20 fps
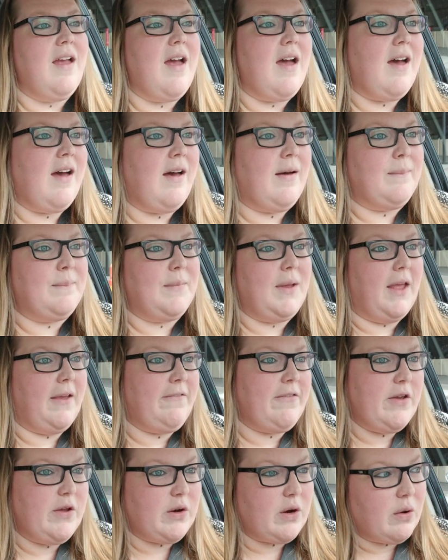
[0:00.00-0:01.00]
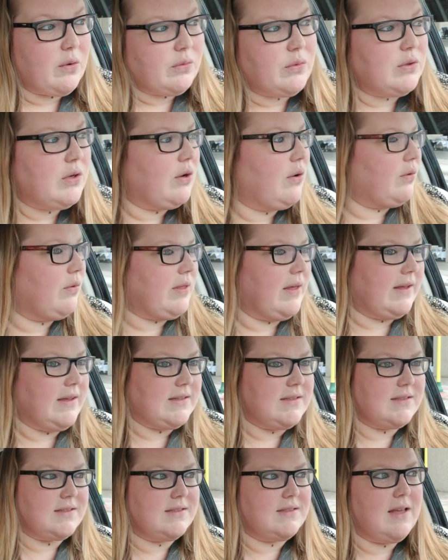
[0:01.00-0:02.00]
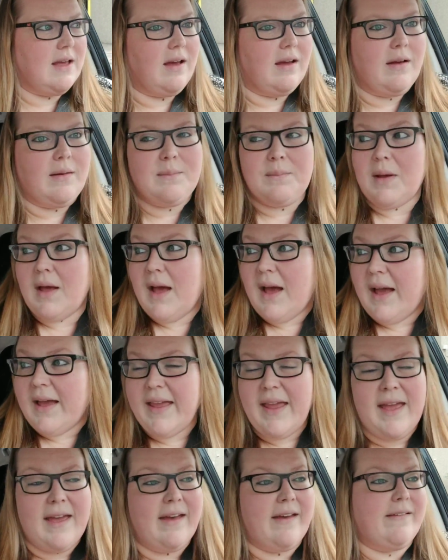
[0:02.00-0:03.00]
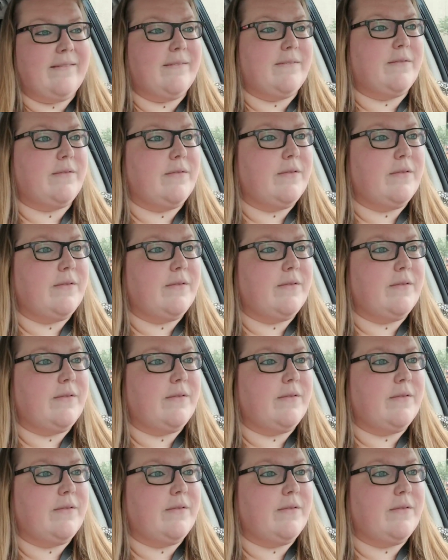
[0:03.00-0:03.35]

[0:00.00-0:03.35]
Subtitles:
If you don't know this, I have